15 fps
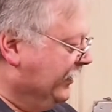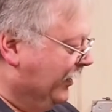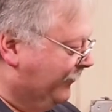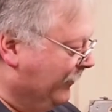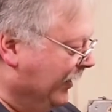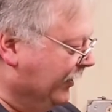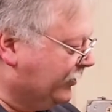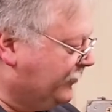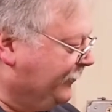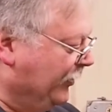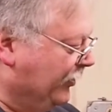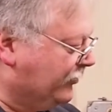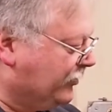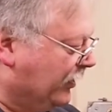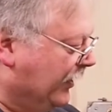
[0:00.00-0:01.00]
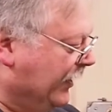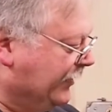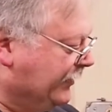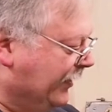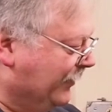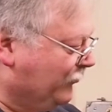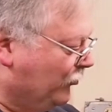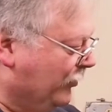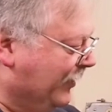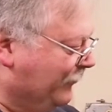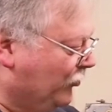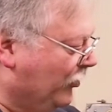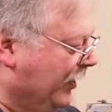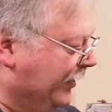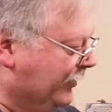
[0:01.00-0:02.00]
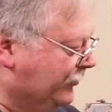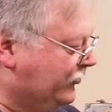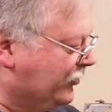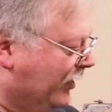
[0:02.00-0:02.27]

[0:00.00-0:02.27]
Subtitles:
In my experience, a lot of times when I'm grinding